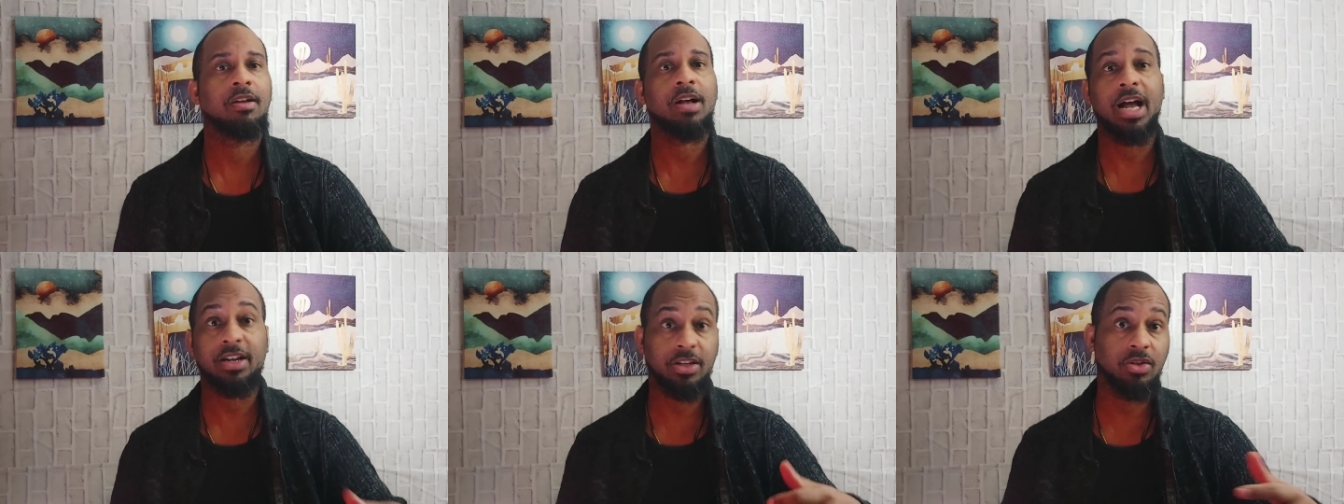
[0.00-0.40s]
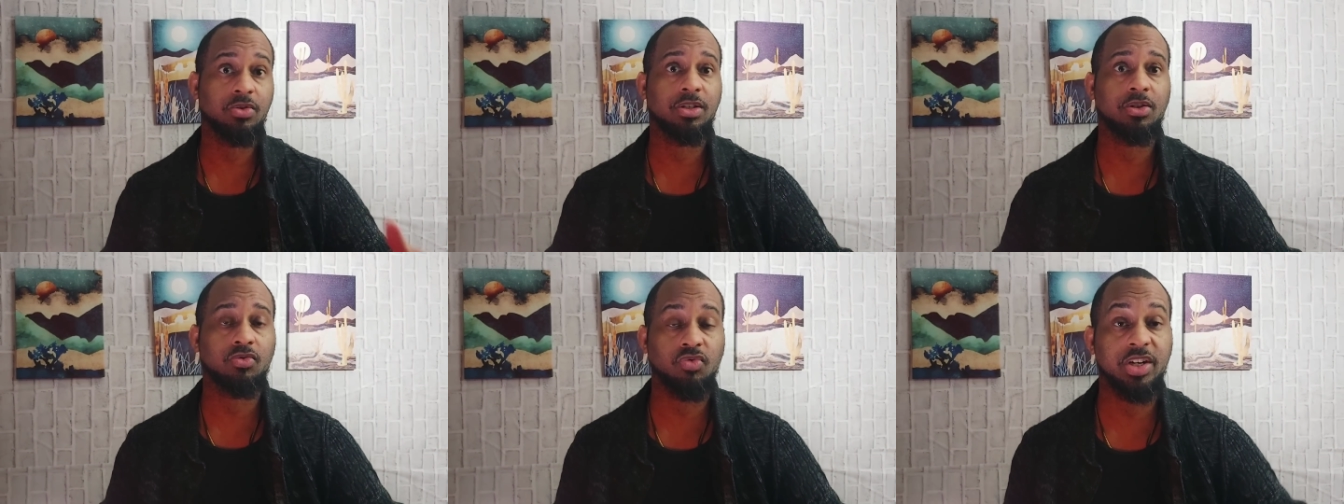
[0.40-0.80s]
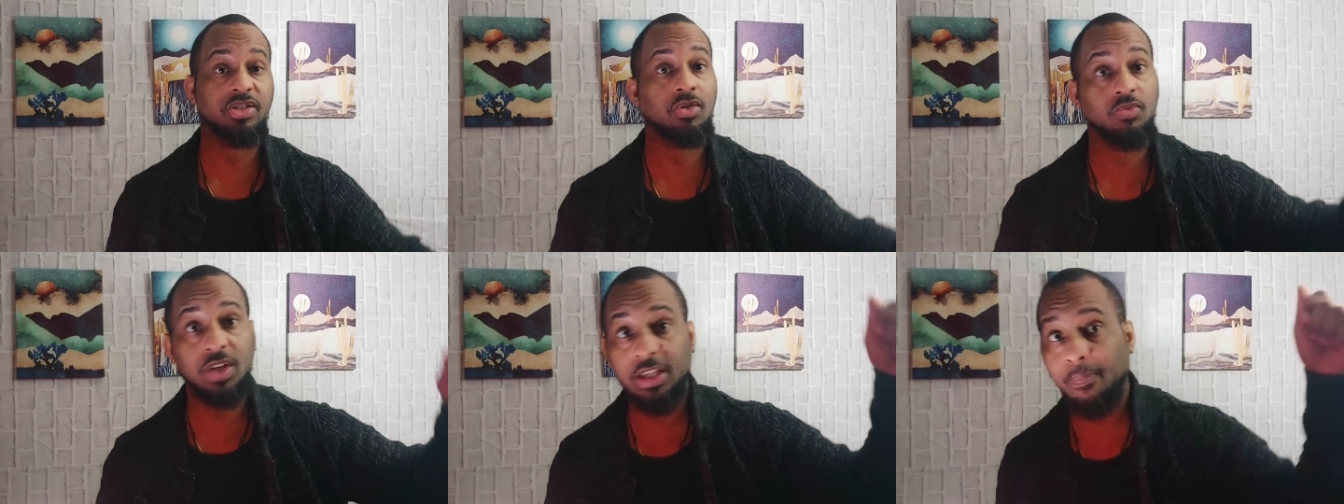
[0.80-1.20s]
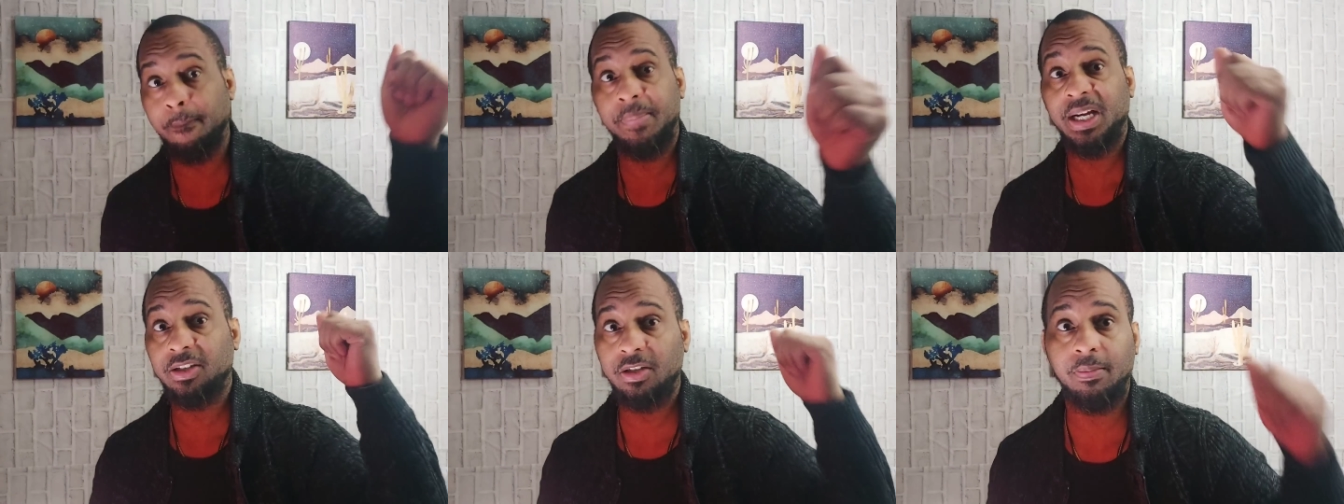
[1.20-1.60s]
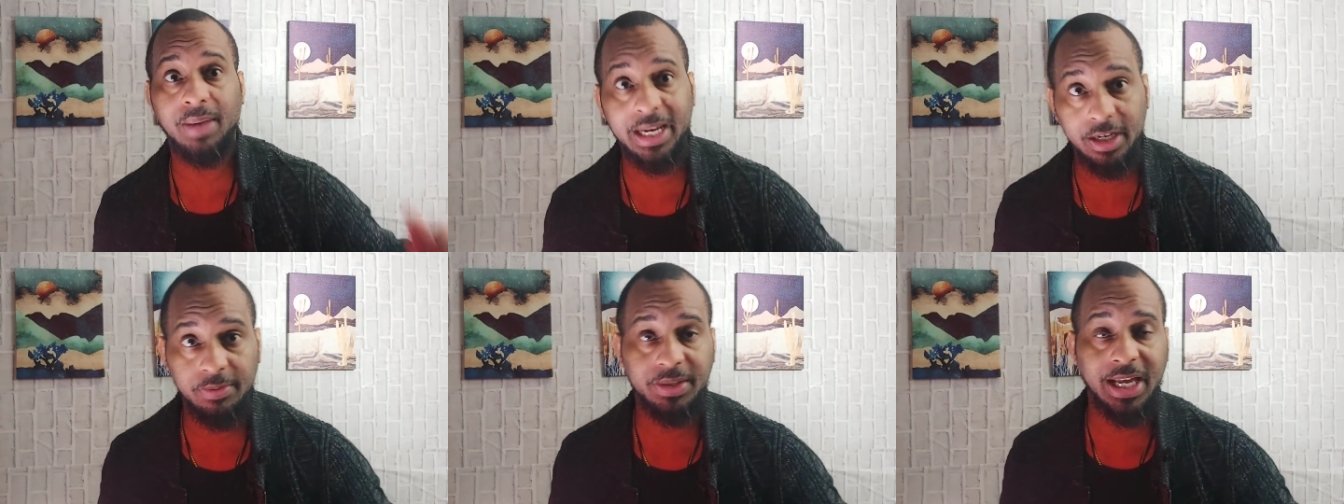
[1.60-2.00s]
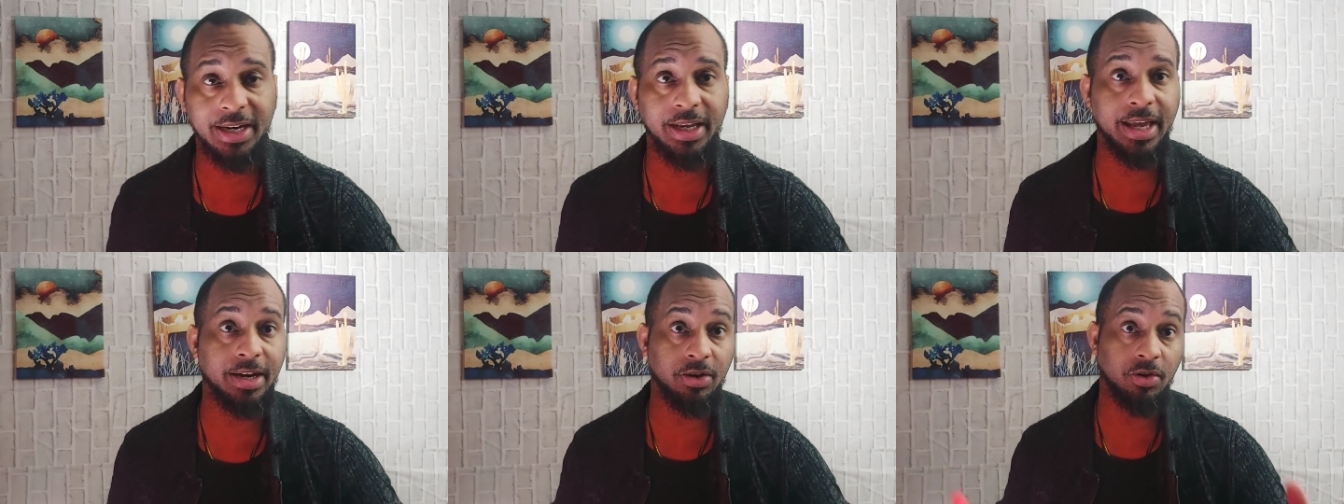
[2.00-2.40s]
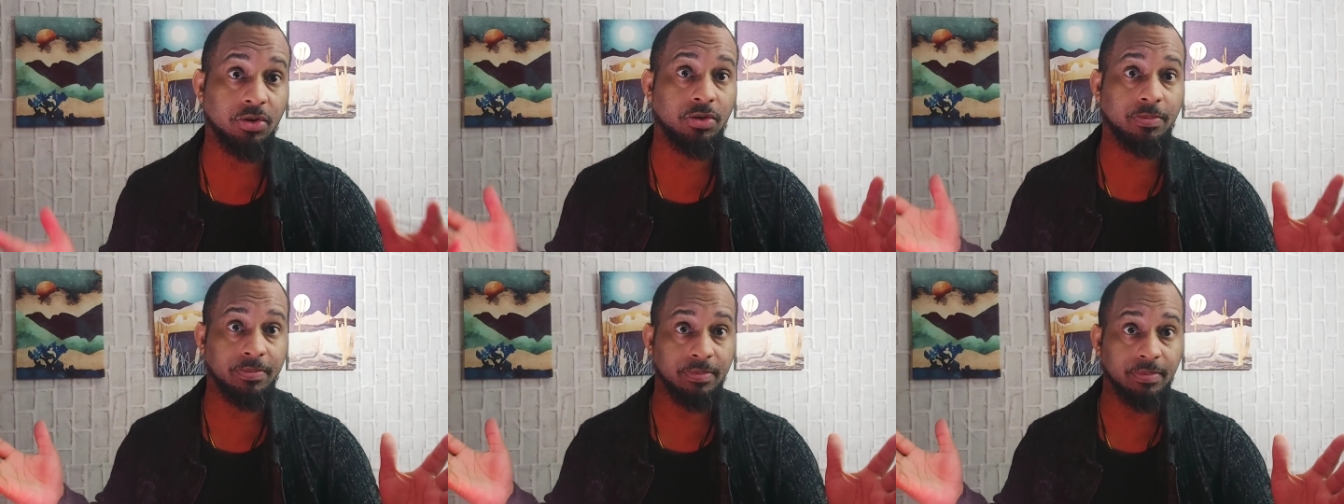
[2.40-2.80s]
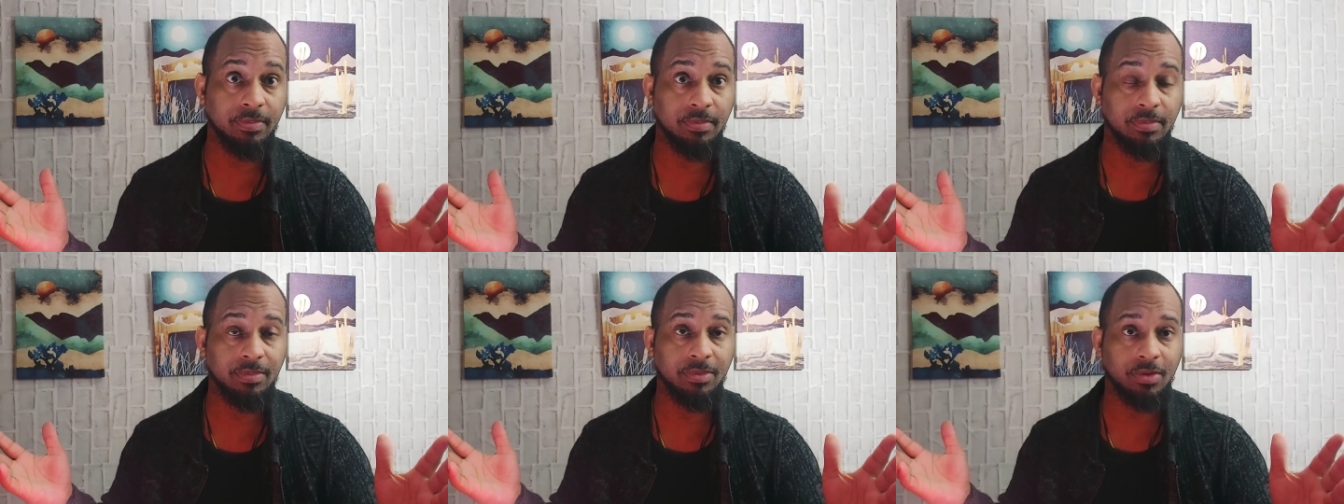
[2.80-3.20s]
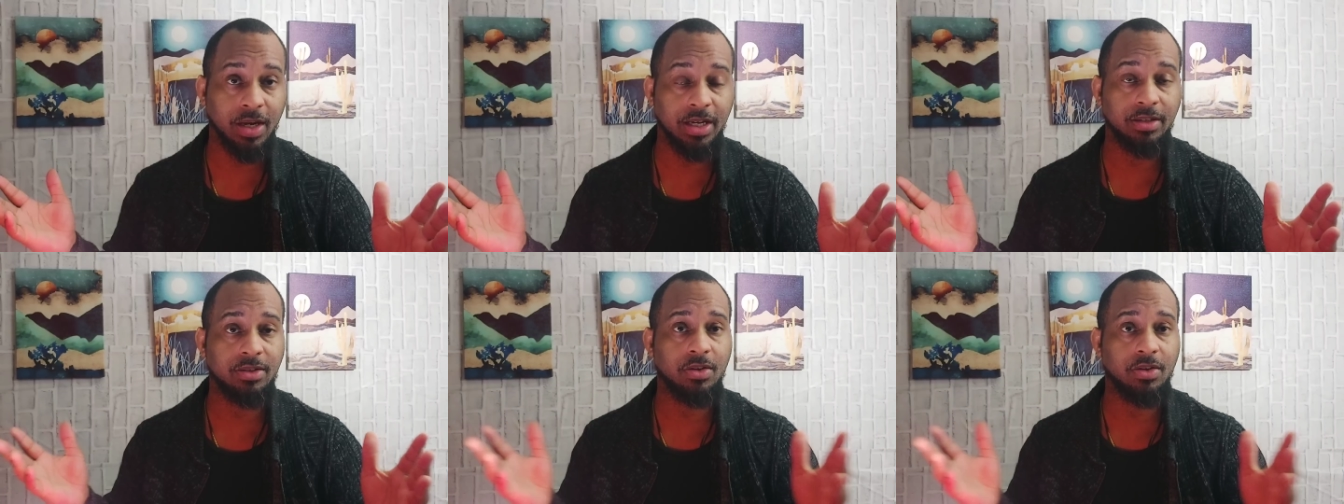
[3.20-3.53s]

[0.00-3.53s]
I can use this wrench to really bust somebody upside the head and hurt them, right?